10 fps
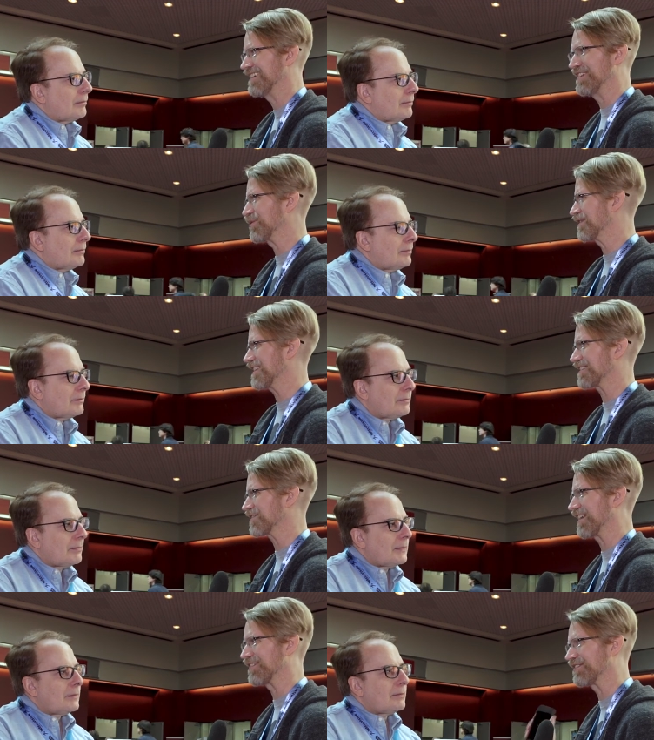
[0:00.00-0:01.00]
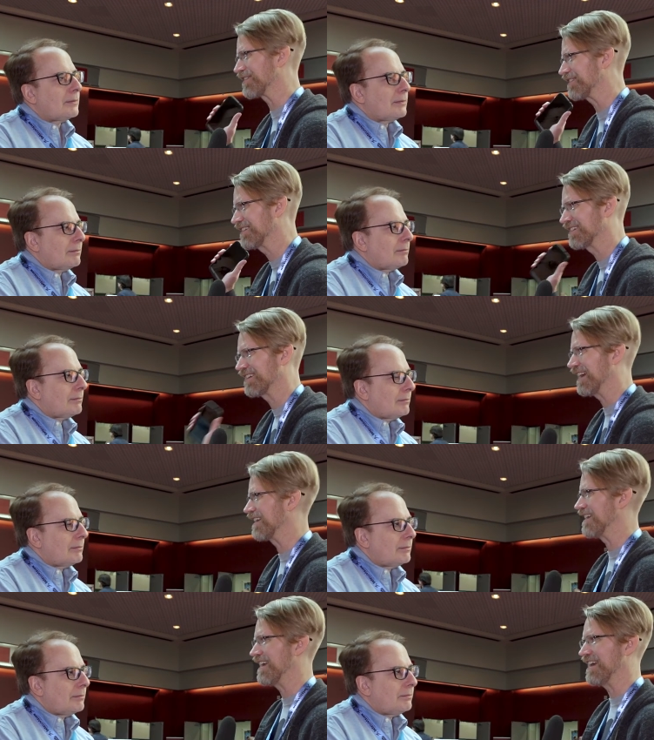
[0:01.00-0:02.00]
Speaker 1: into a text editor
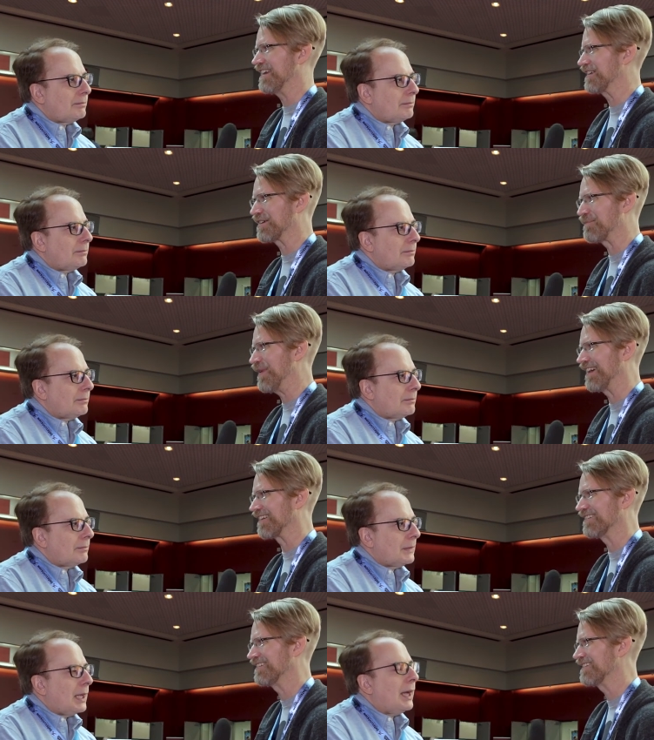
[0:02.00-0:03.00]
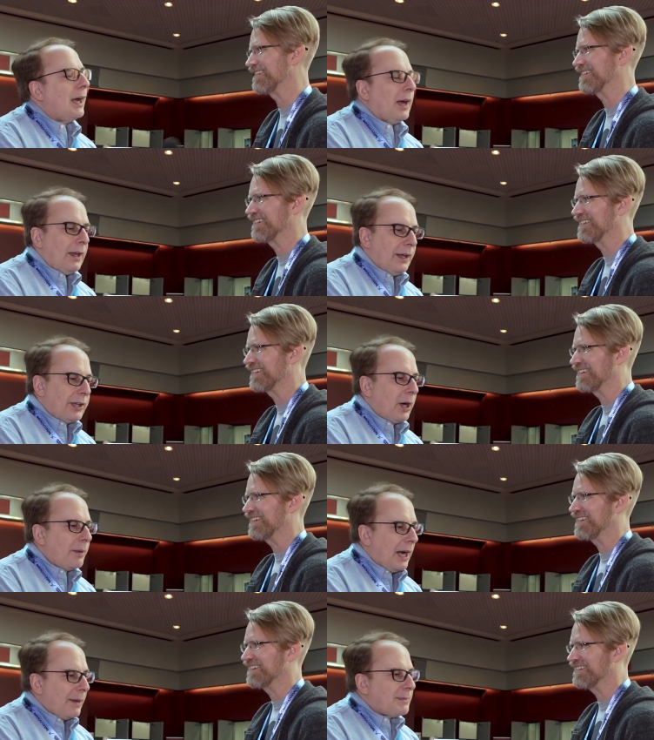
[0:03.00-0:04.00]
and hitting compile?
Speaker 2: Uh, you know,
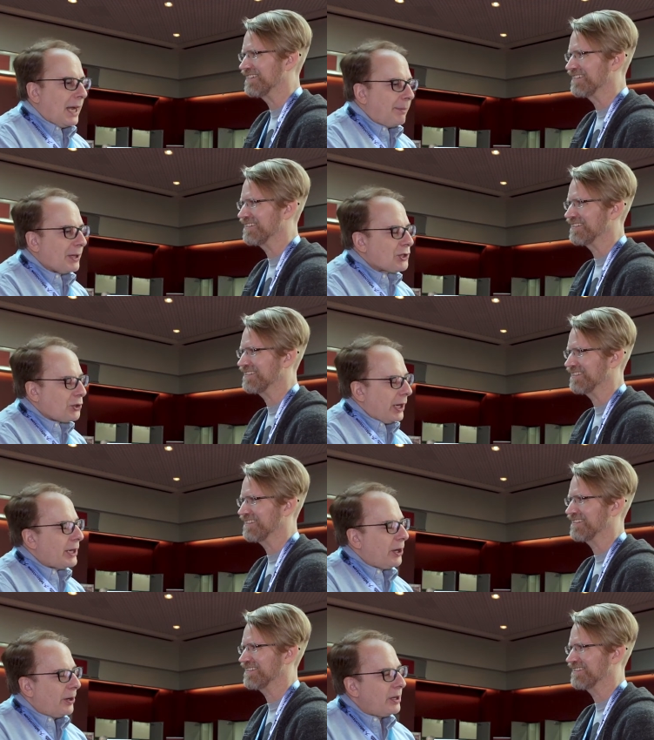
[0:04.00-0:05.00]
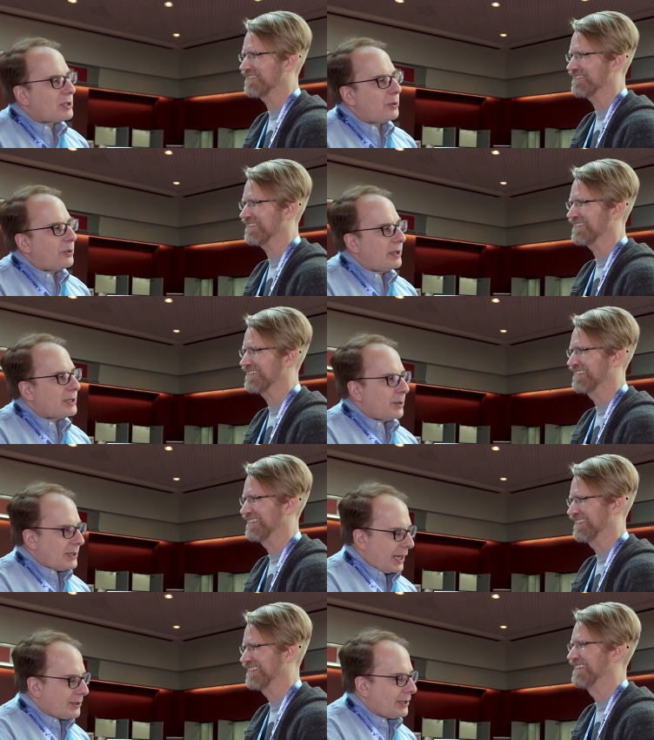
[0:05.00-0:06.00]
I'm, I'm typing straight code into, into a
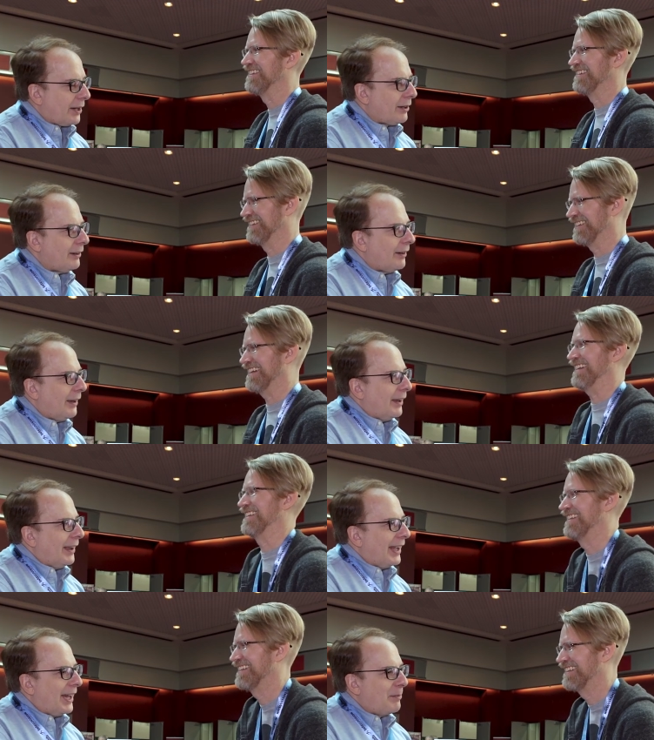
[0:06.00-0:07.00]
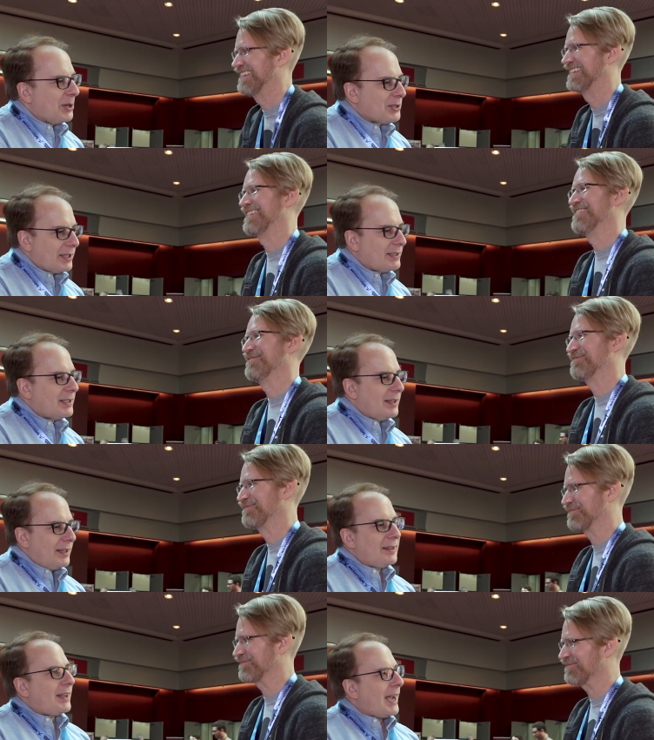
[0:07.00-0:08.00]
text editor, and I'm using
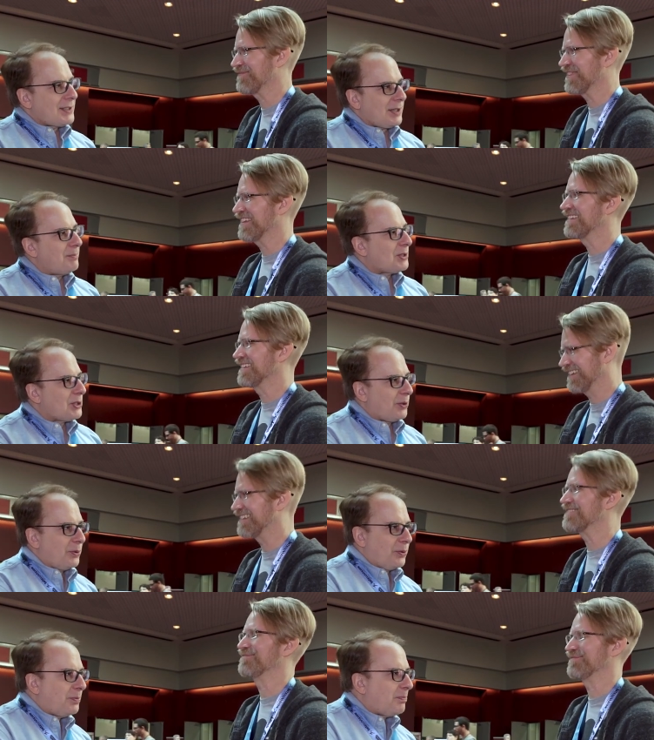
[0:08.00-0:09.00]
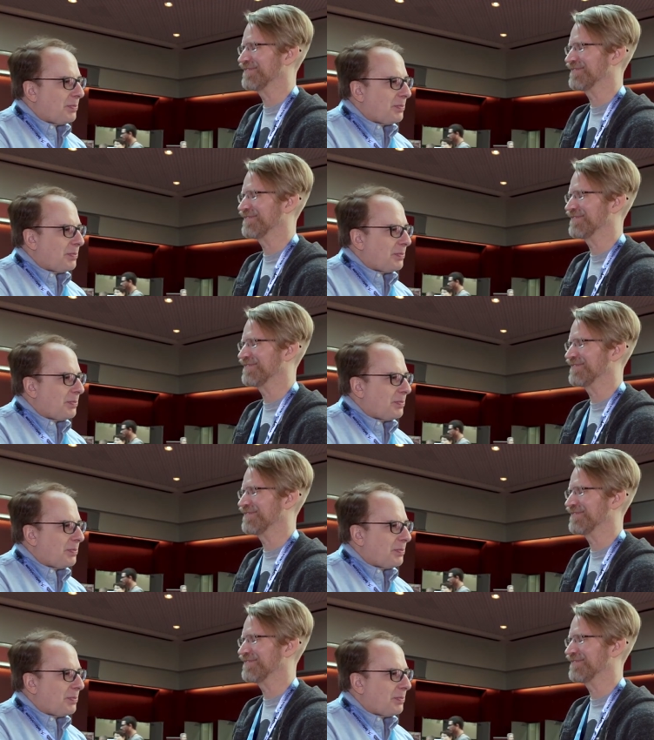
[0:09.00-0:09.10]
D A S M to